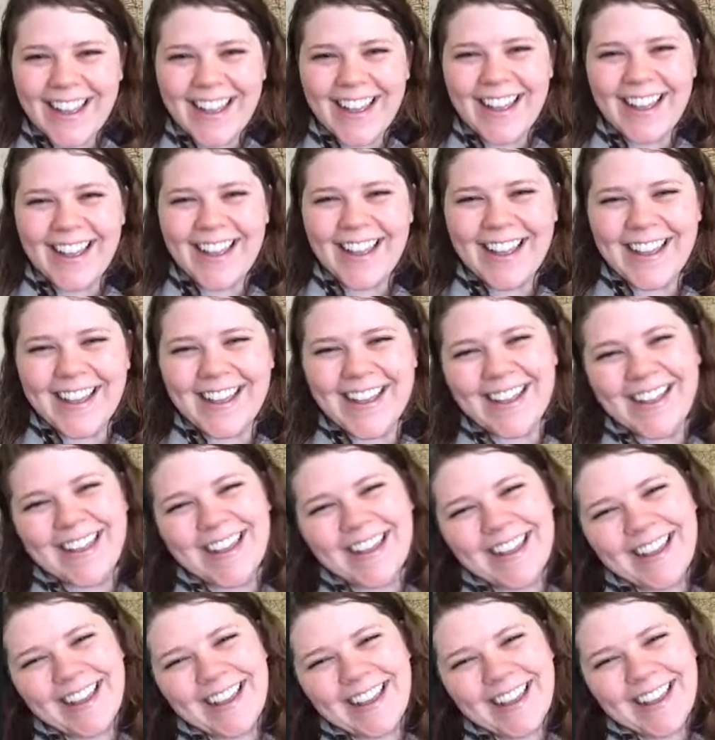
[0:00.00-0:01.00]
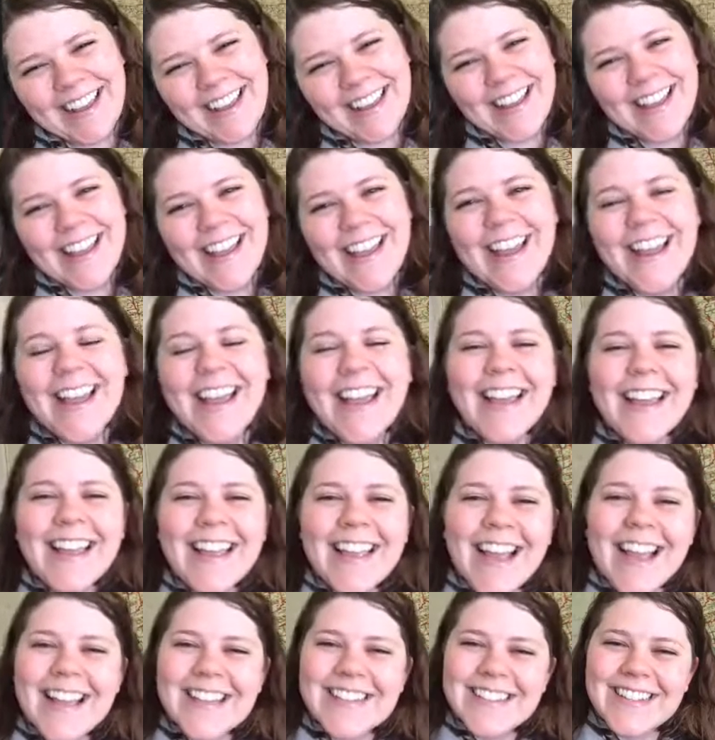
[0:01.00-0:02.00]
That's perfect. That's
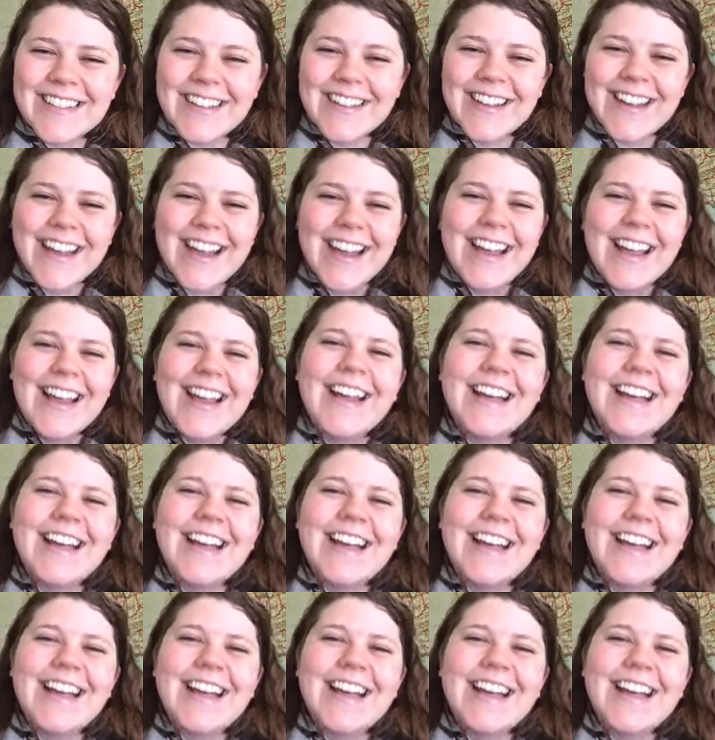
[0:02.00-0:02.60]
fantastic.